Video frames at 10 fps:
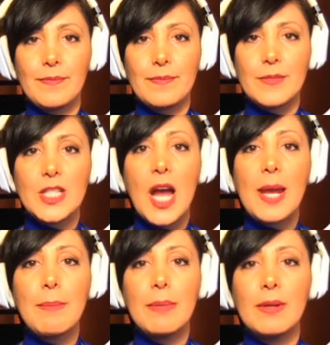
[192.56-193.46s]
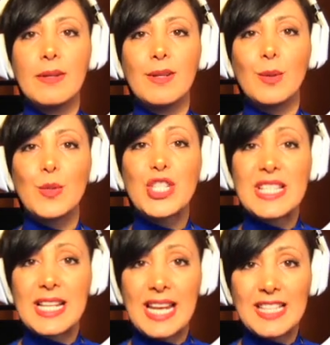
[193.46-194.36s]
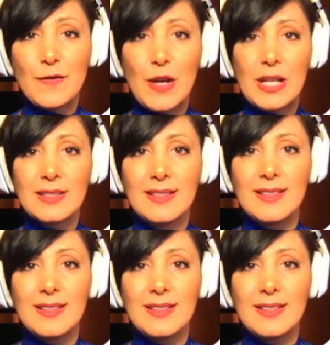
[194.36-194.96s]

Type, which is the next field,